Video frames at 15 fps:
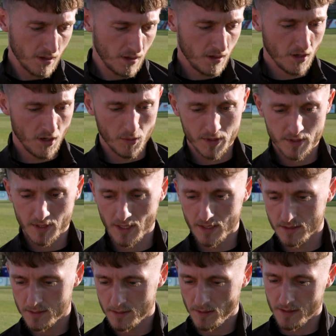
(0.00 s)

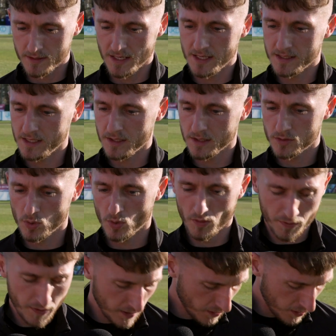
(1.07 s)
It's easy to sort of
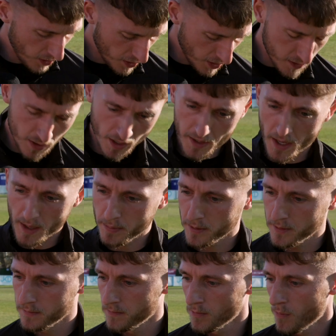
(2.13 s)
think that you're going to turn up
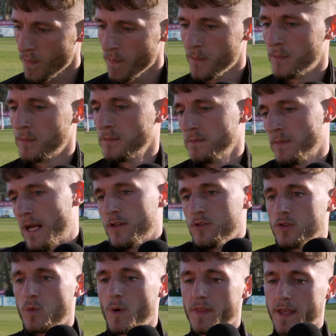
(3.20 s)
and
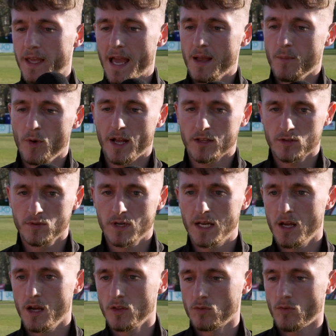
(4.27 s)
just win the game. We had to
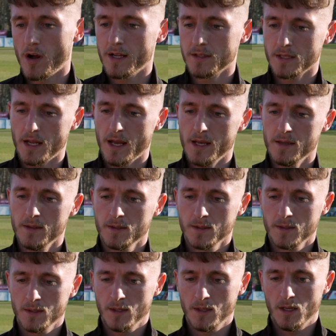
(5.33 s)
really earn the right today.
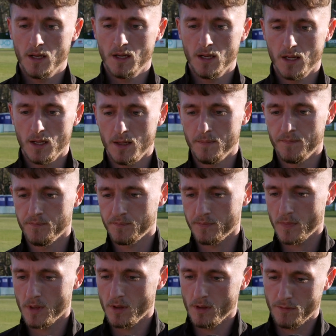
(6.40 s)

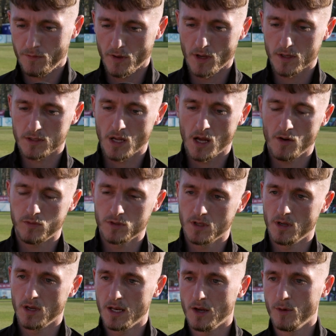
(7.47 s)
The first half was
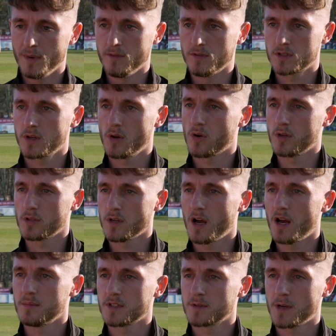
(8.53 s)
a little bit of a slog at
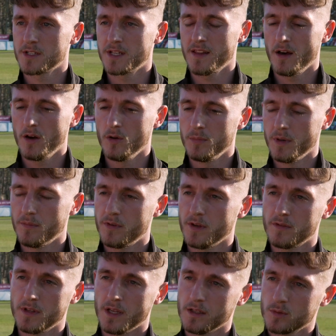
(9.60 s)
times, especially that opening
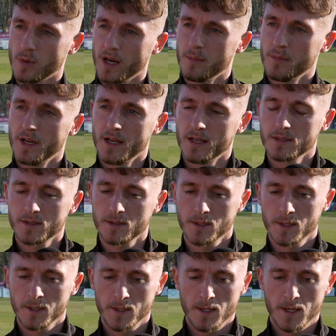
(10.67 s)
15-20 minutes.
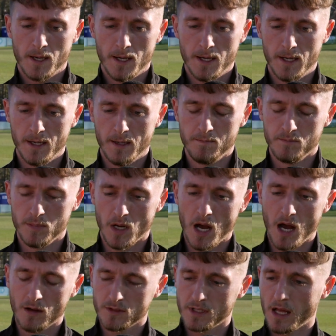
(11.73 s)
But
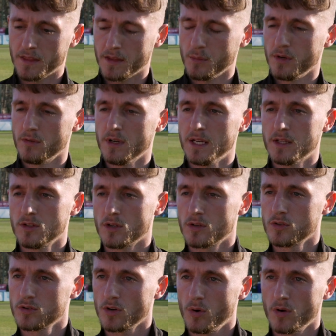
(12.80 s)
after that, I think we really took
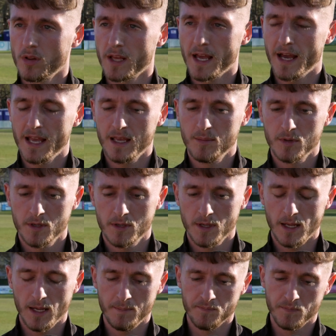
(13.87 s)
control of the game,
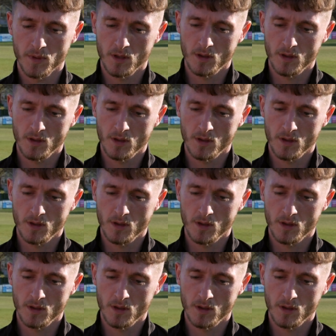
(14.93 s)
and